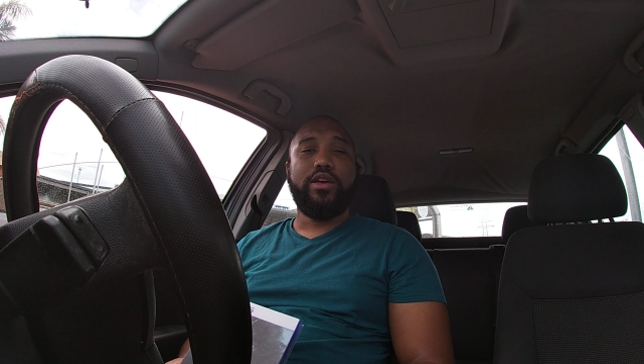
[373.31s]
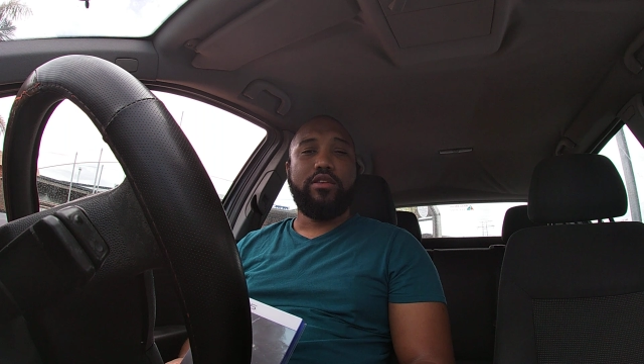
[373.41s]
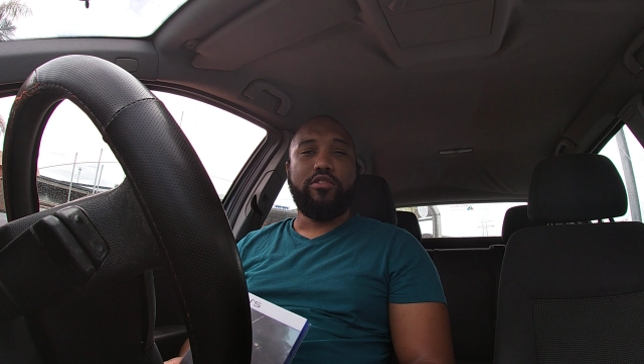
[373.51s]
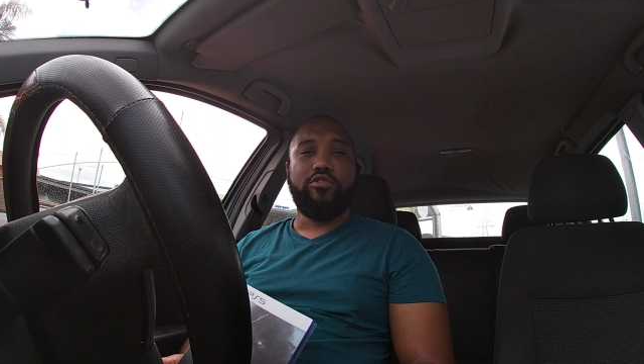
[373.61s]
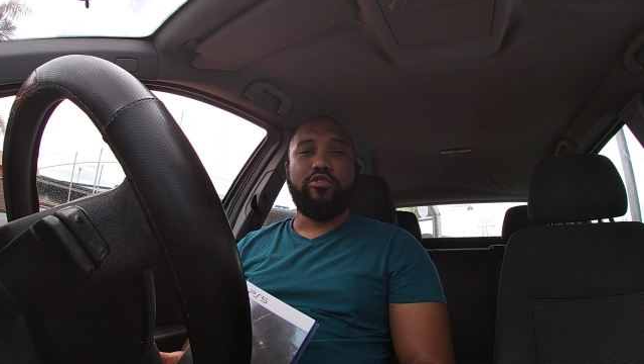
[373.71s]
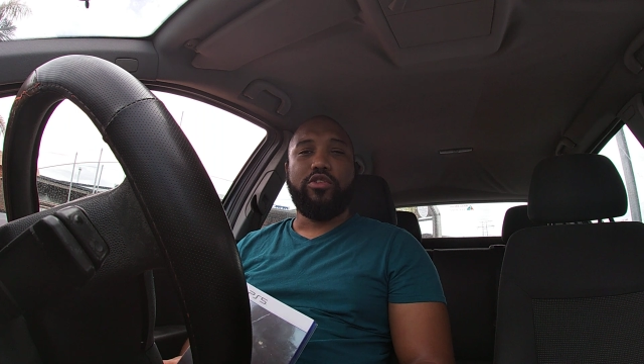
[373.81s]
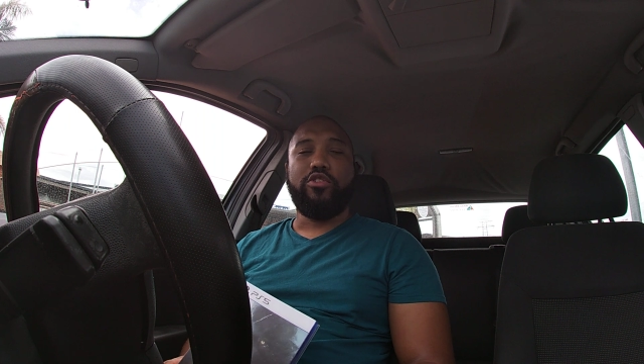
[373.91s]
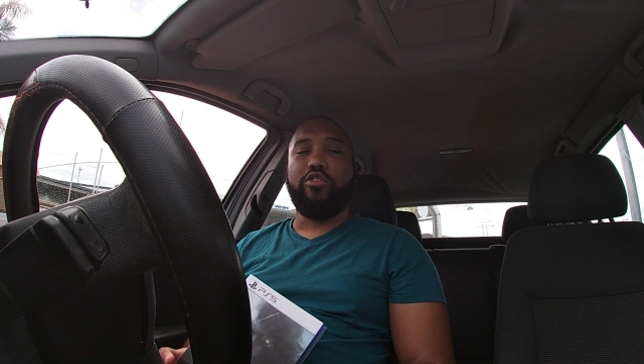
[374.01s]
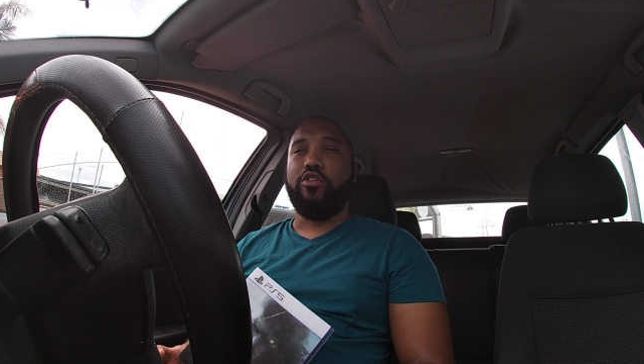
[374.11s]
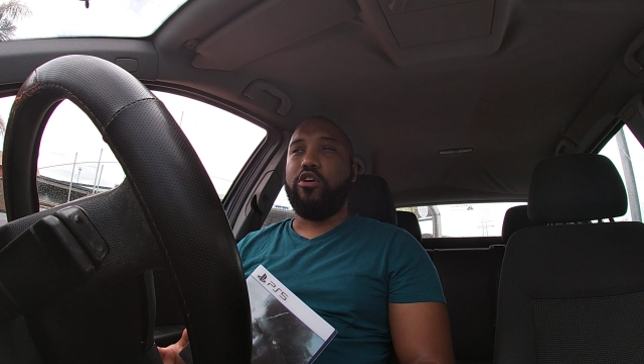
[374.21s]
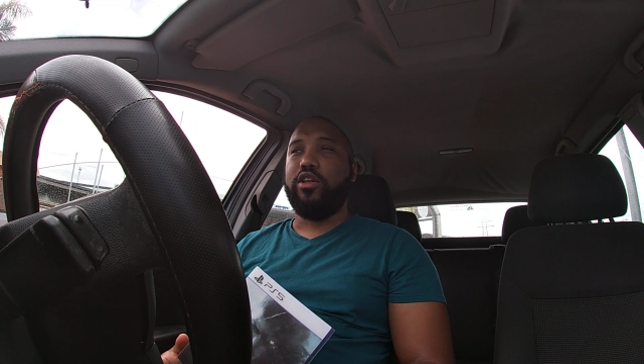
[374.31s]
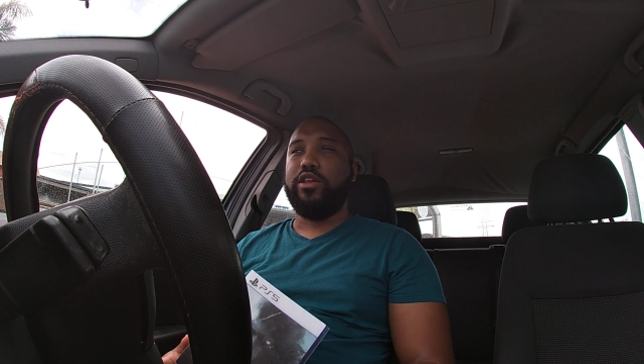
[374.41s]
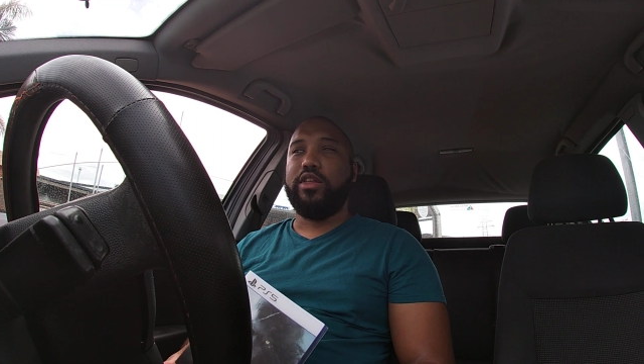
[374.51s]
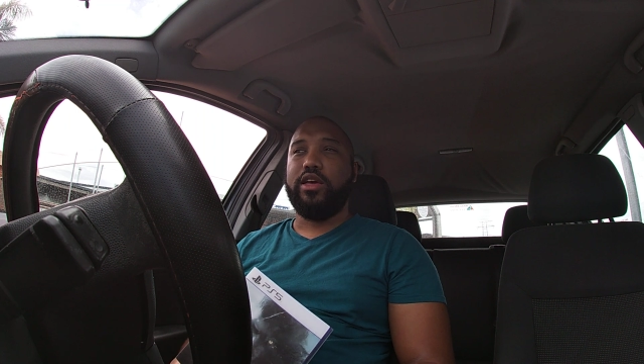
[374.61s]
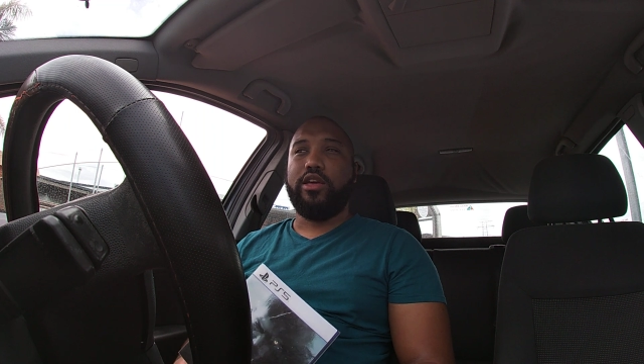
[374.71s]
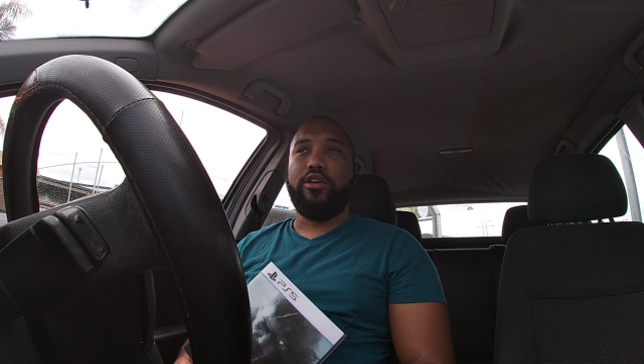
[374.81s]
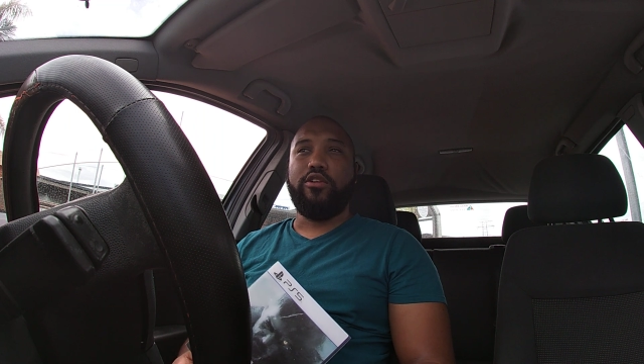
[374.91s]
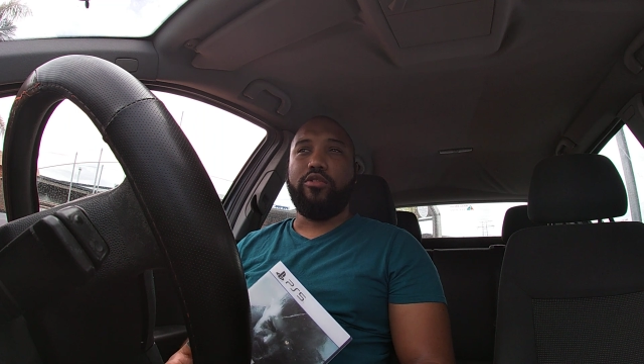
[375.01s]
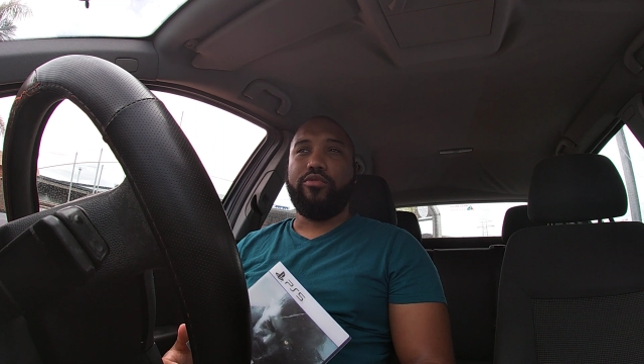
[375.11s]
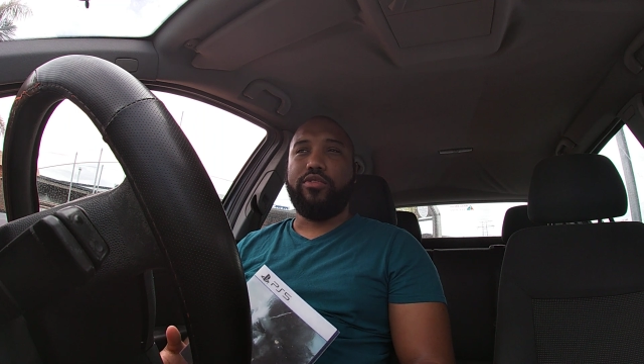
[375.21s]
you guys enjoy your holiday,
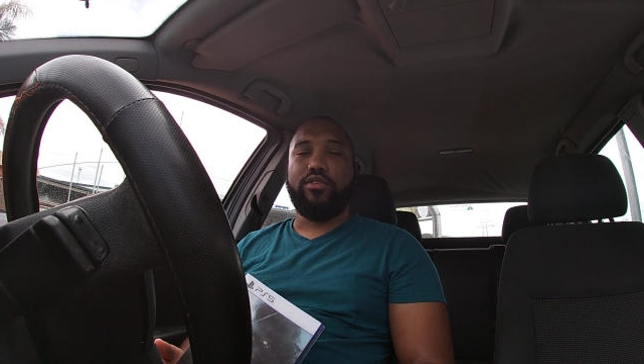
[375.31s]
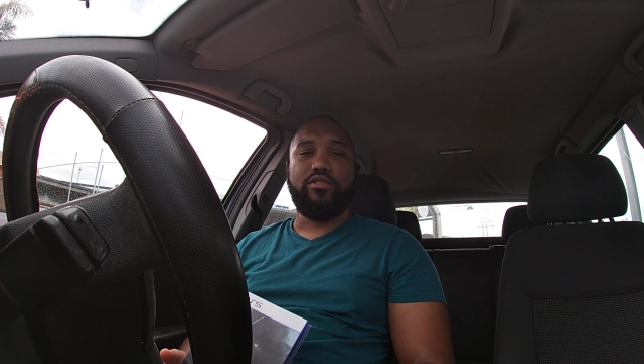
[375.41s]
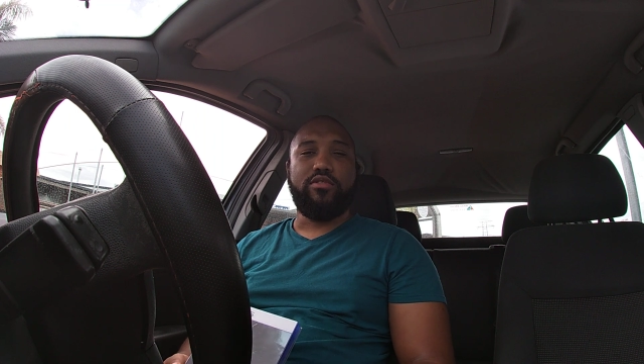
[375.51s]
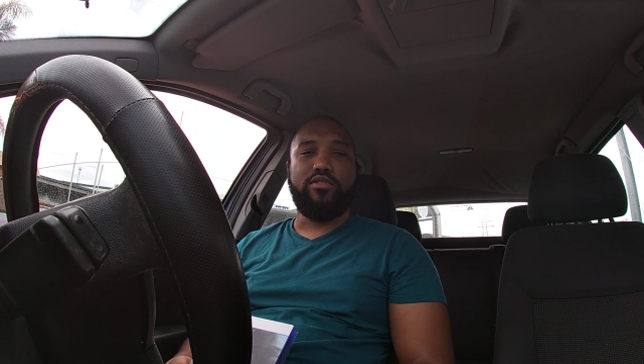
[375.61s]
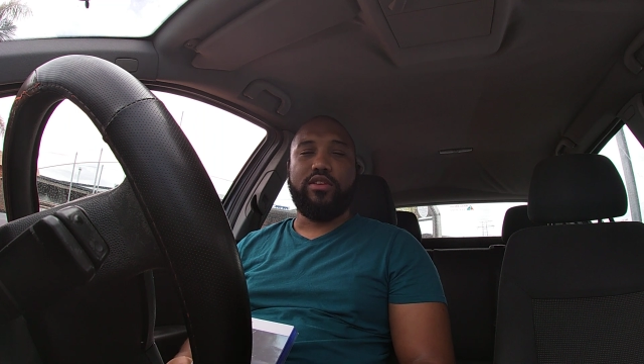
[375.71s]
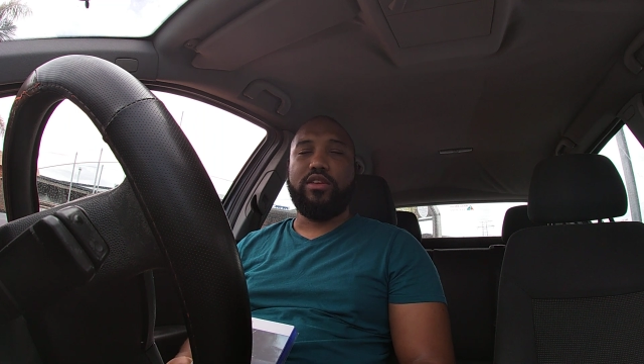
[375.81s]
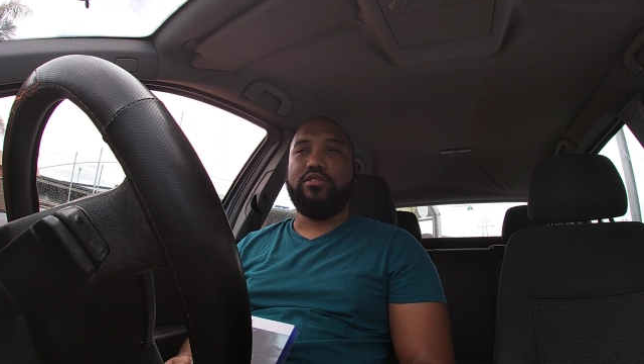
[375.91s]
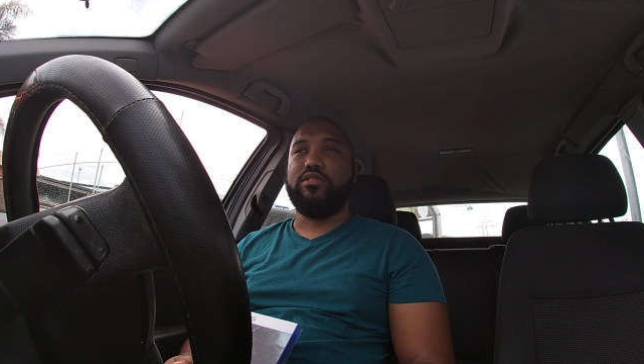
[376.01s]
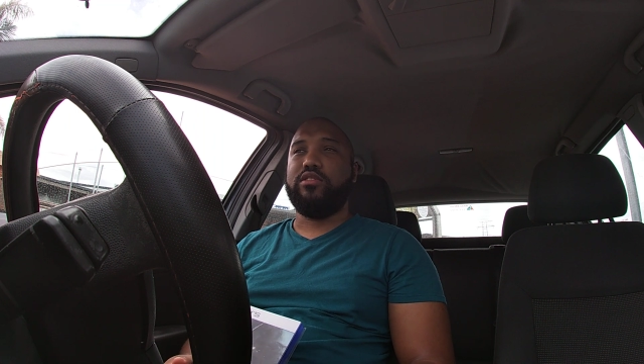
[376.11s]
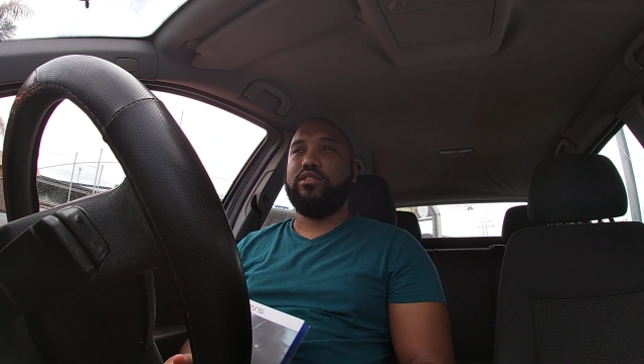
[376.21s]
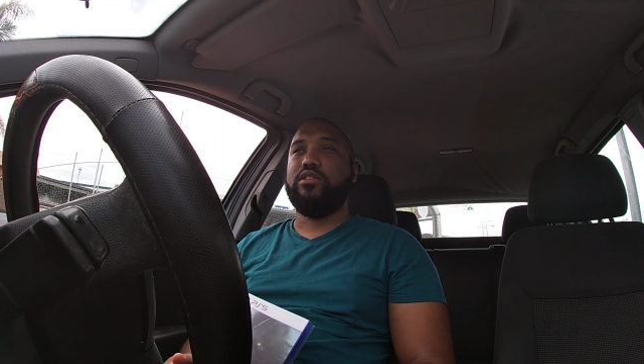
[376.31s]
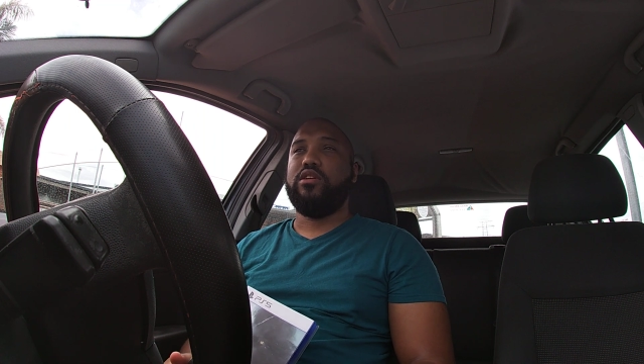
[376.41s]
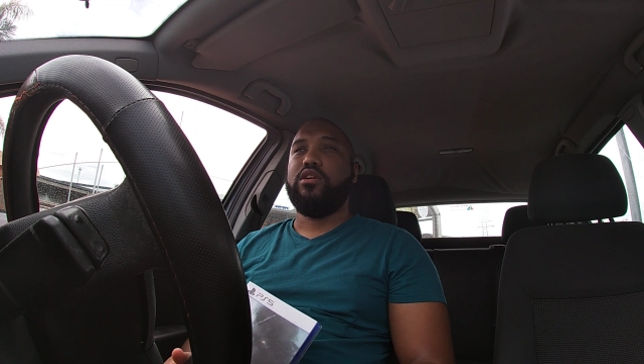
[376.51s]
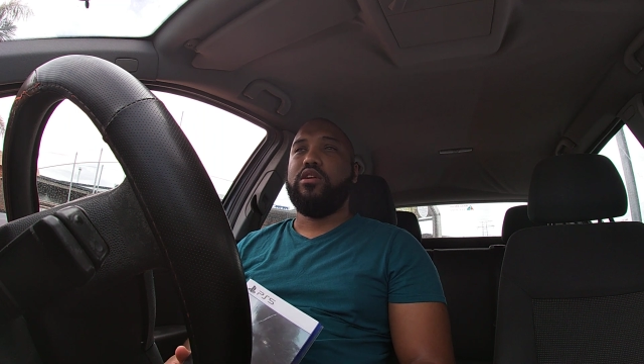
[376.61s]
your festive season,